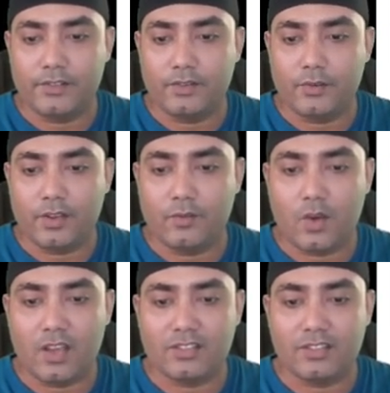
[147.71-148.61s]
You can
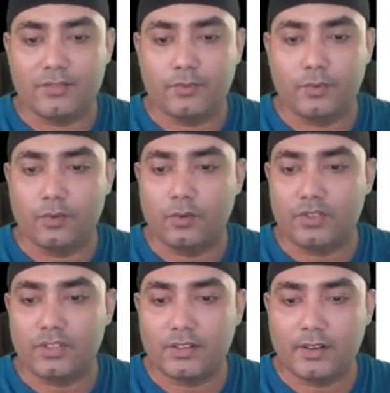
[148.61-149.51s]
watch this full course,
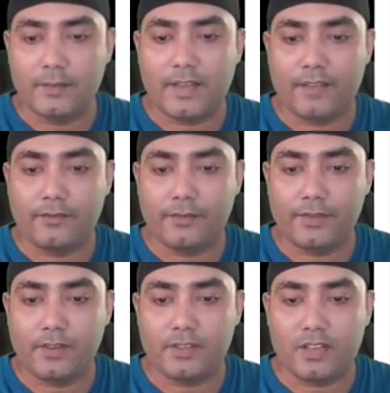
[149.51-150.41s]
ClickBank for
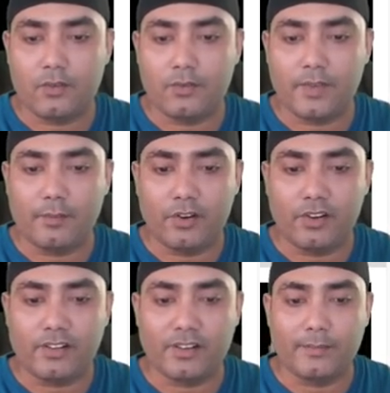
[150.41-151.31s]
beginners, how to make money
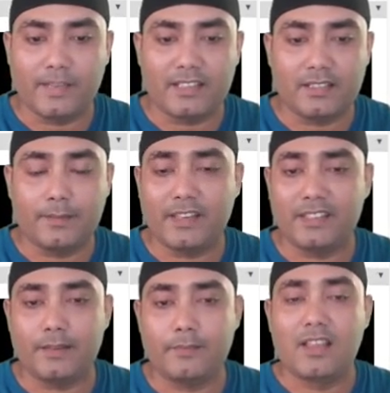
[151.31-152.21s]
in ClickBank step by step.